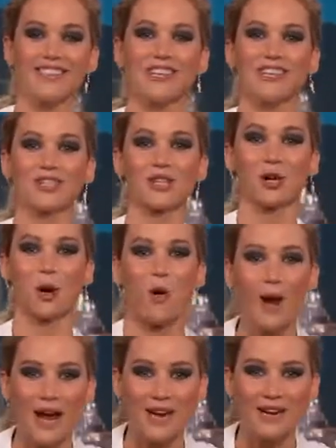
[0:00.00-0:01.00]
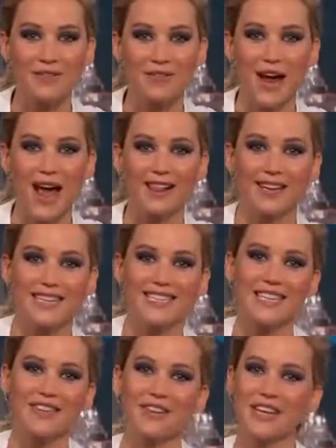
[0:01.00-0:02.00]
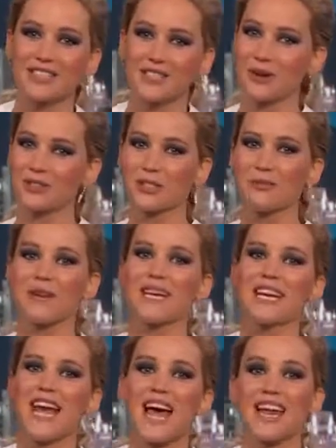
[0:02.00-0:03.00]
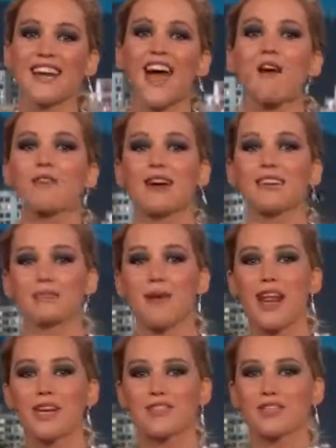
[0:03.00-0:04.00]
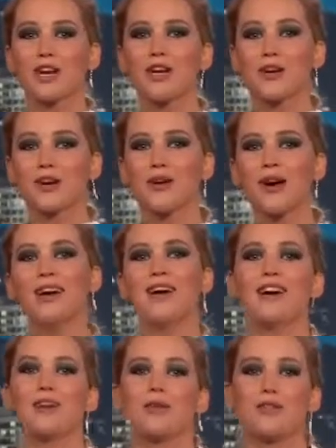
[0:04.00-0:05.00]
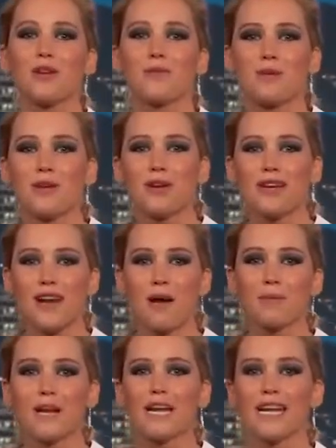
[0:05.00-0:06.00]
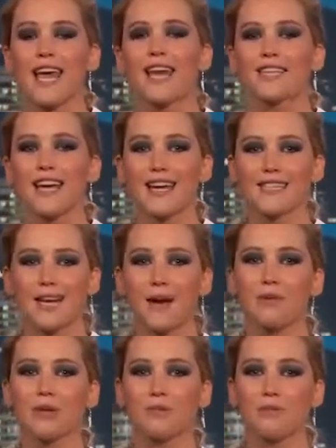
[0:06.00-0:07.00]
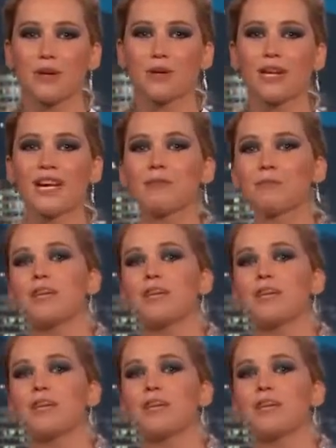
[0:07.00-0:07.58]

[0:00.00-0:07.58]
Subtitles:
She is the queen of reality TV, social media, and now cosmetics too, with her beauty company, KKW Beauty.